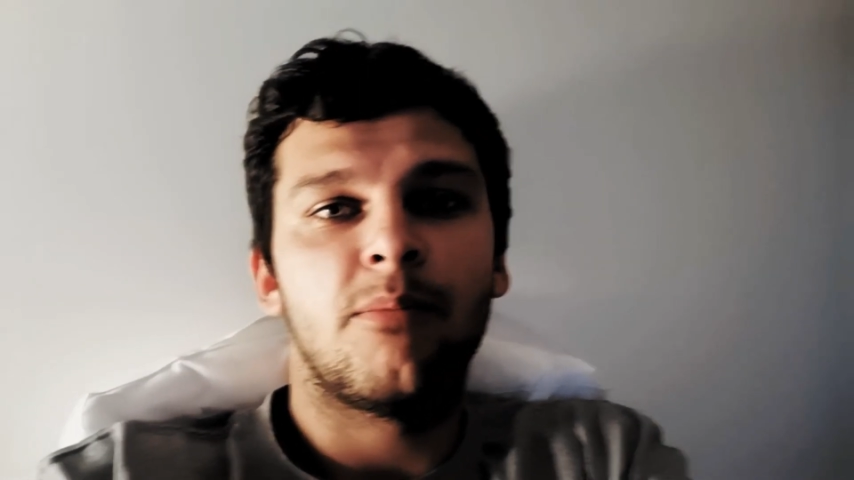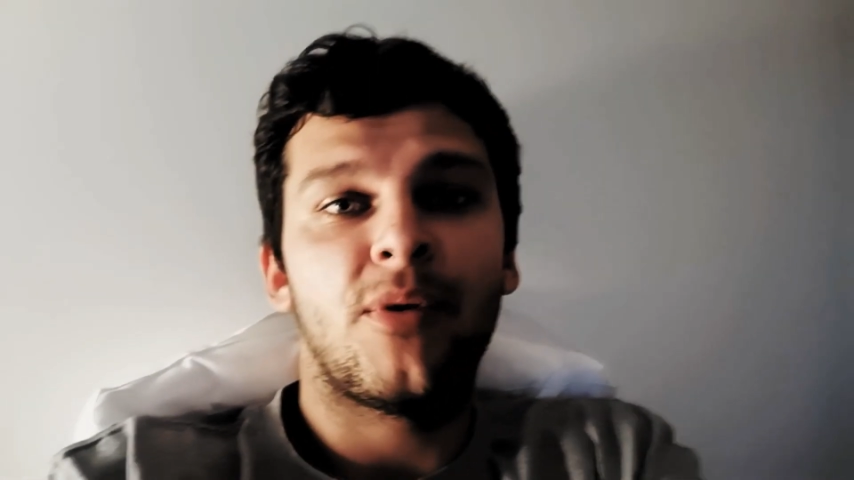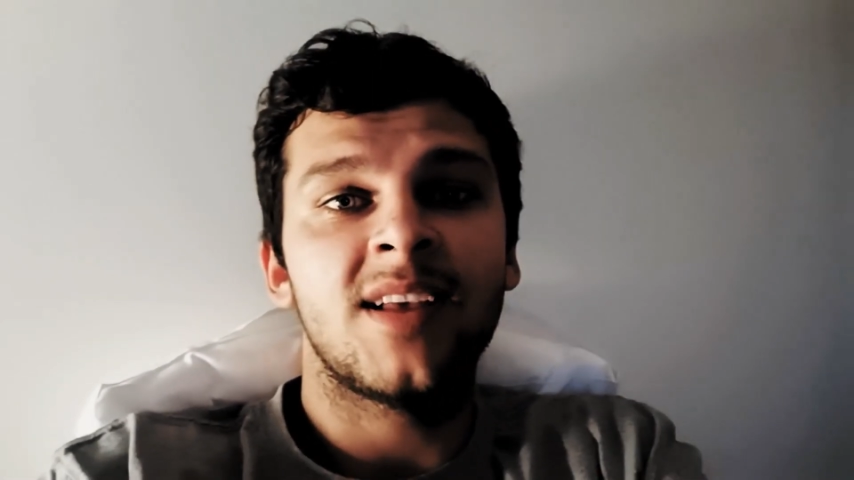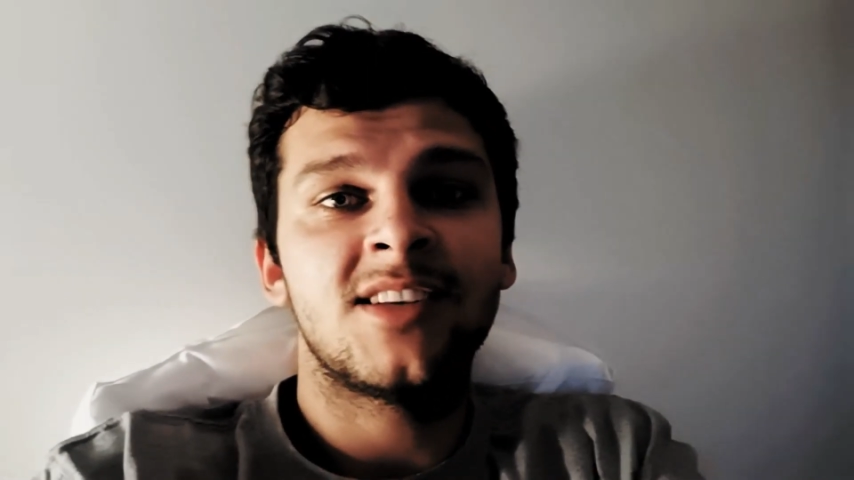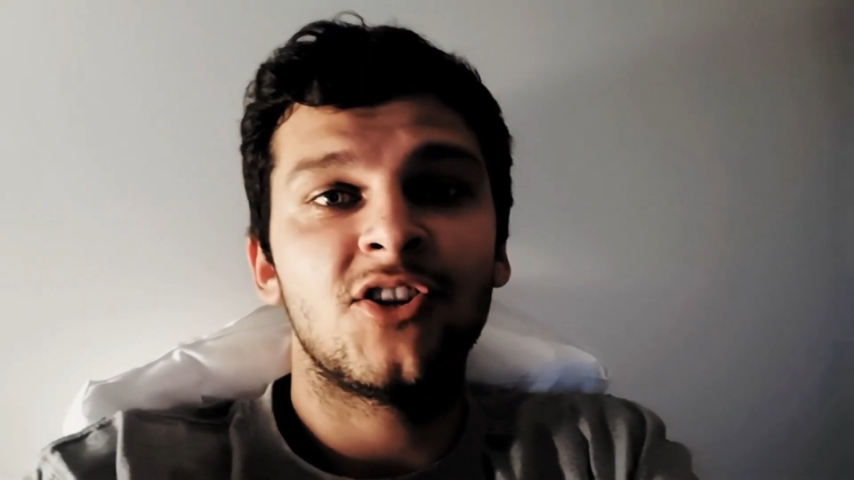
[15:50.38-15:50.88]

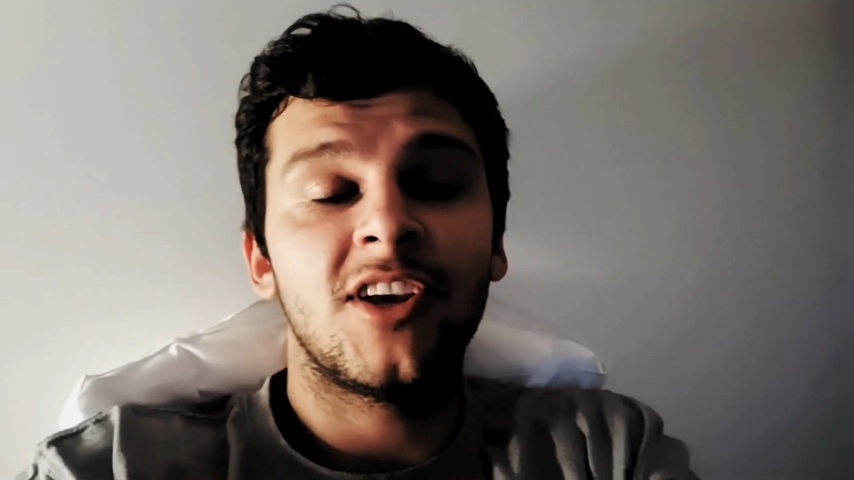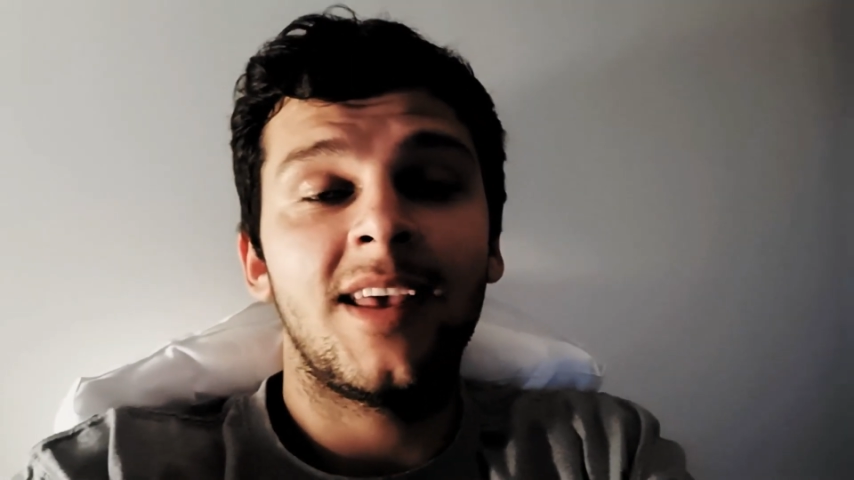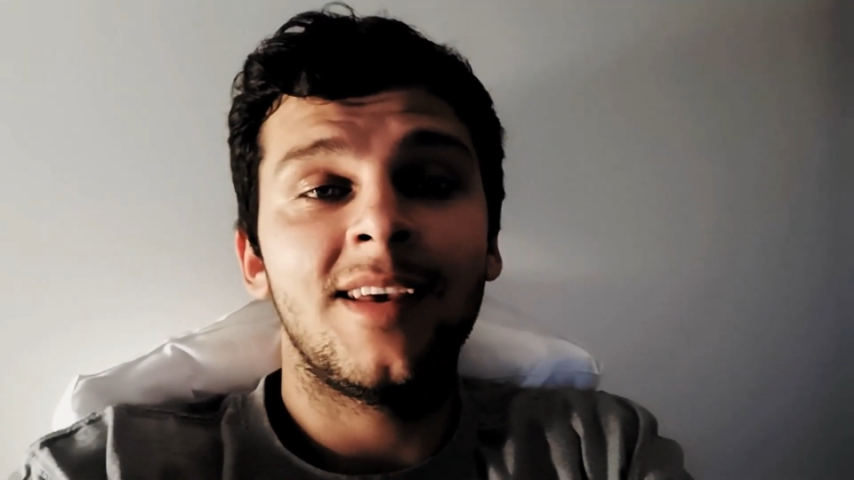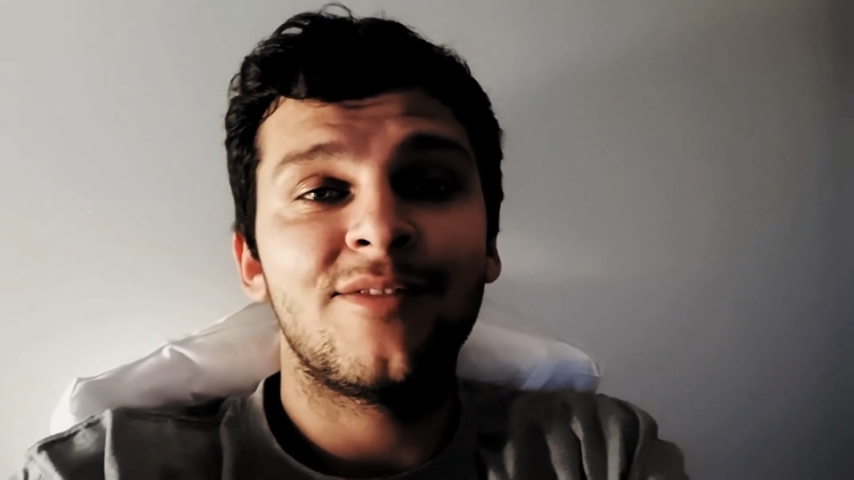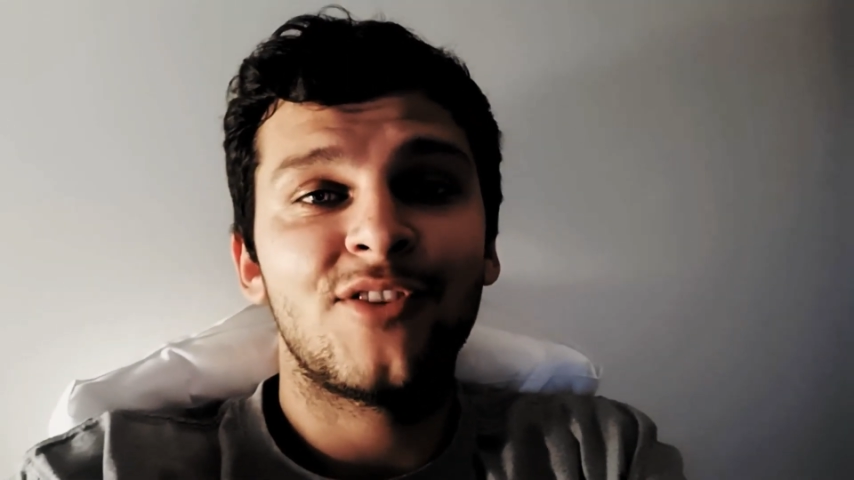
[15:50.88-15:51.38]
present, a
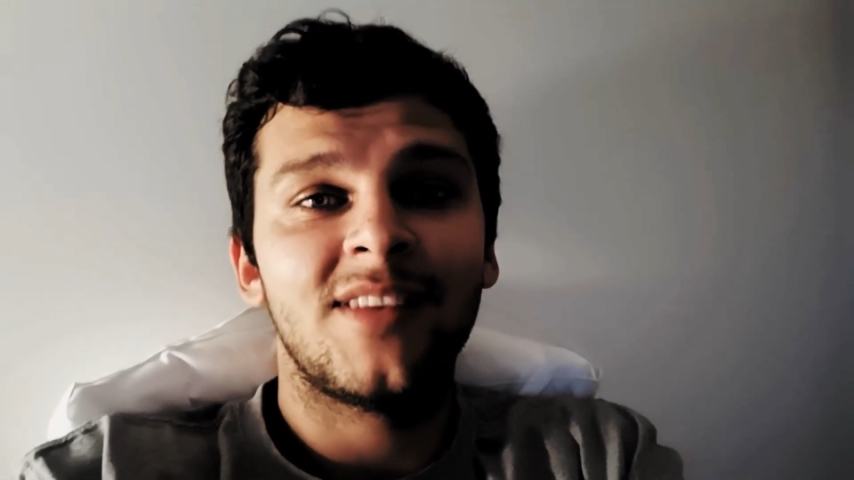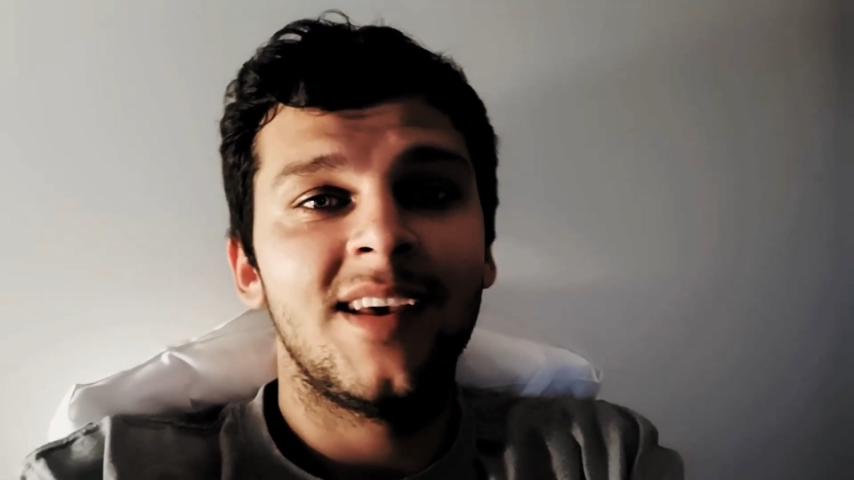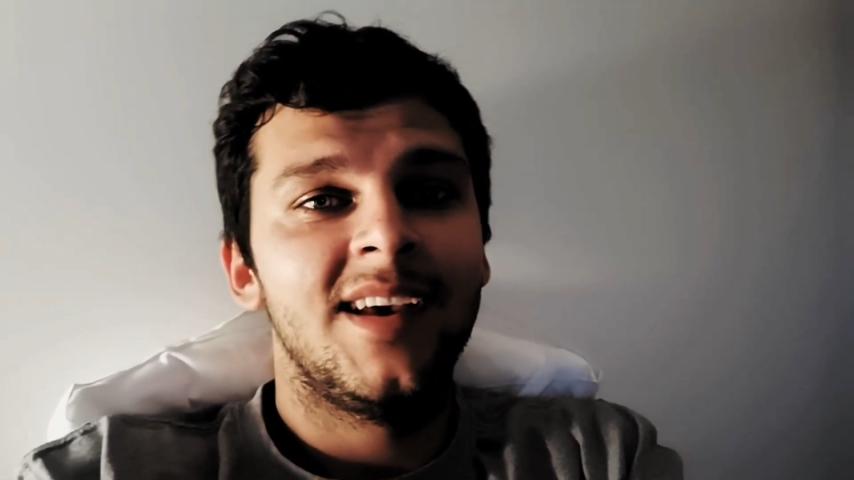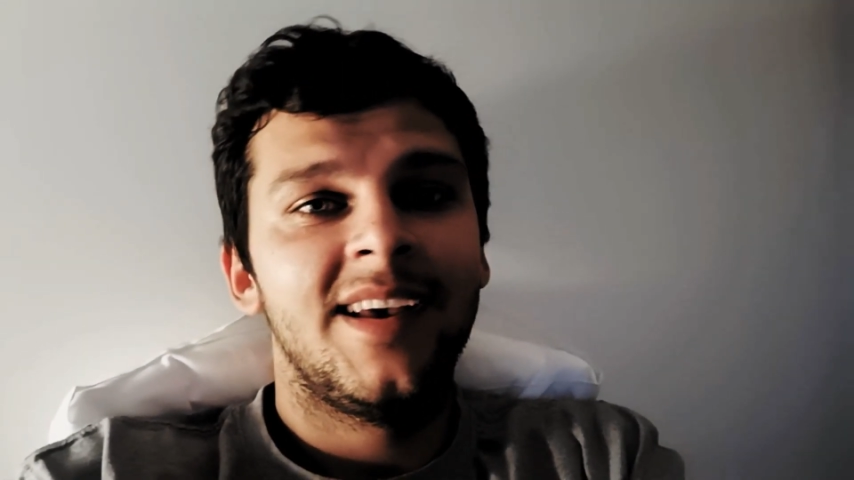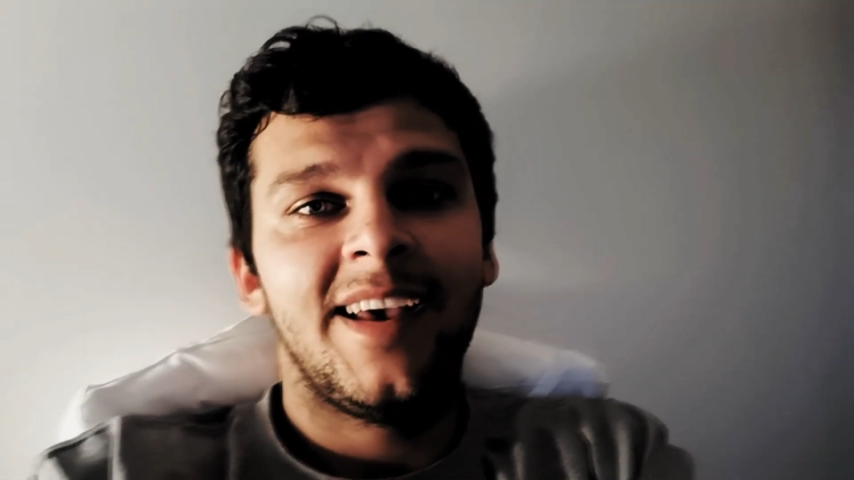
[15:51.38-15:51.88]
gift,
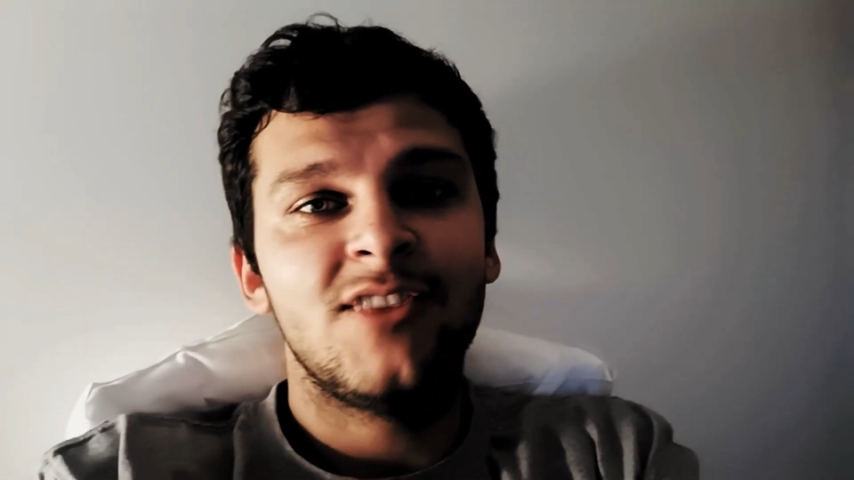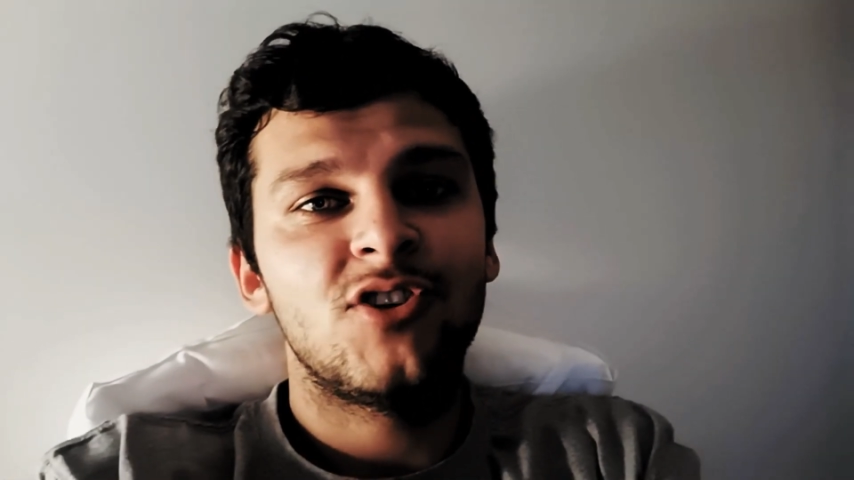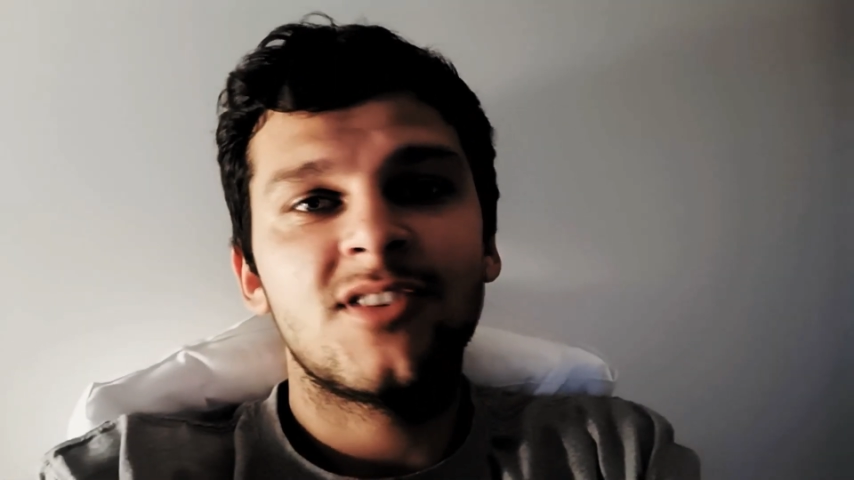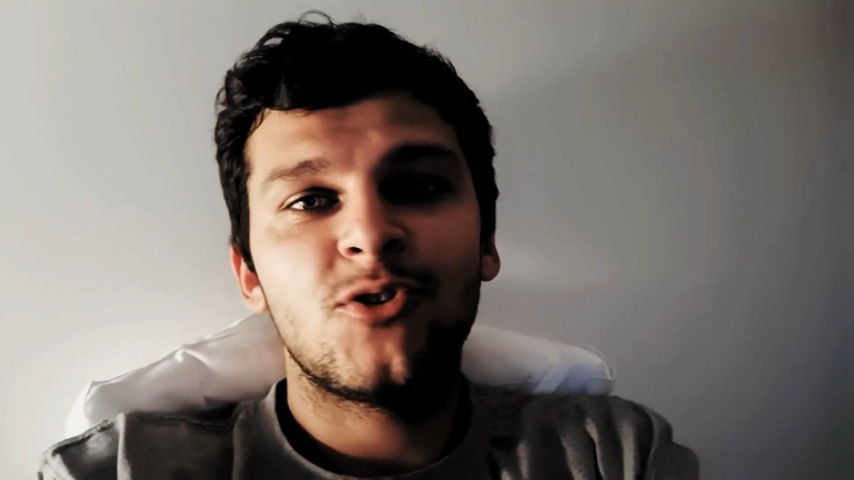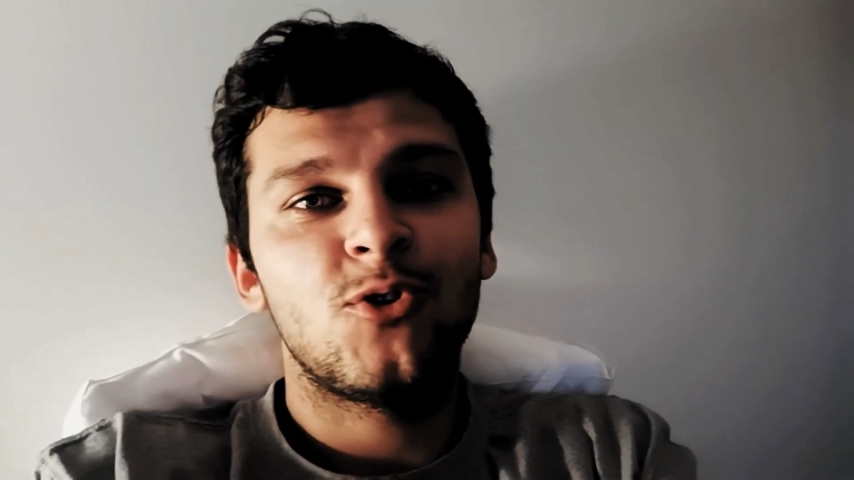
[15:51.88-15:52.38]
and
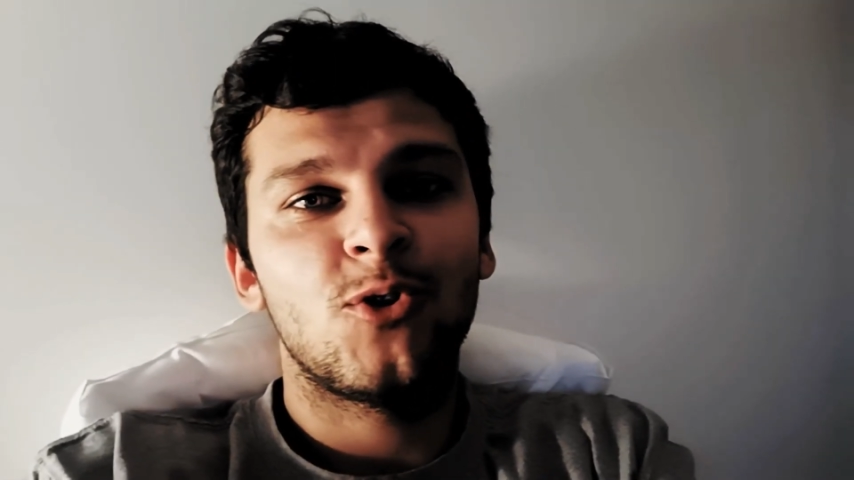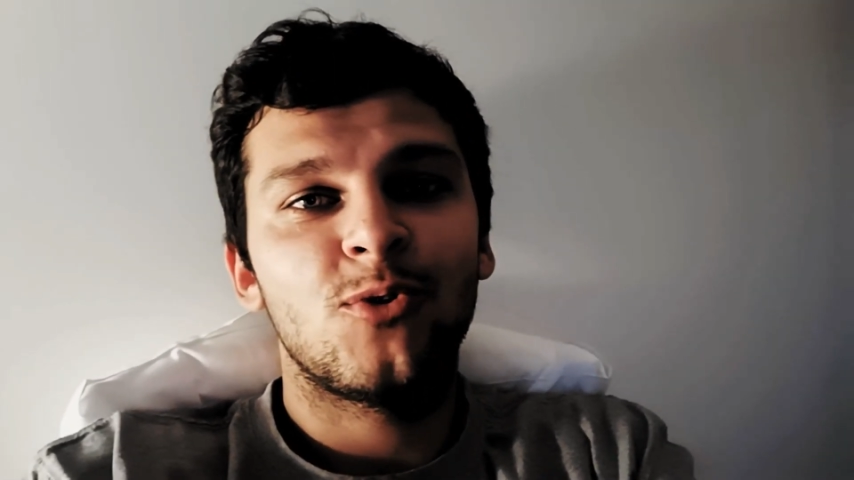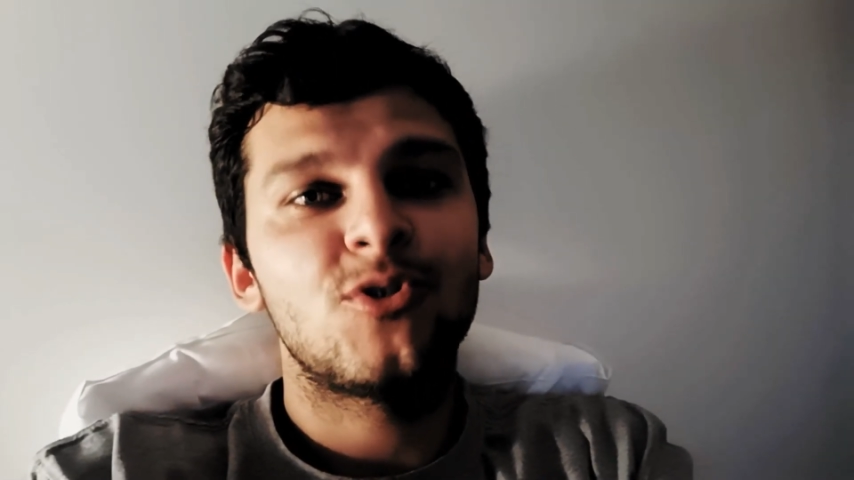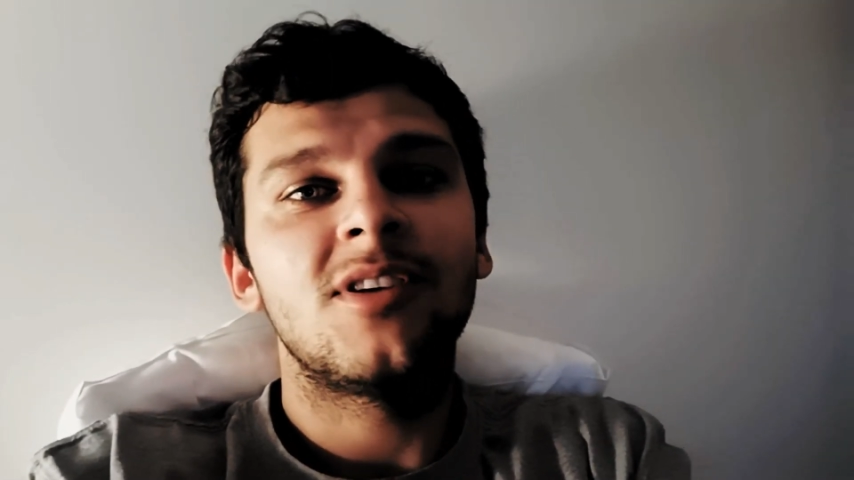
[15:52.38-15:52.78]
just, you know,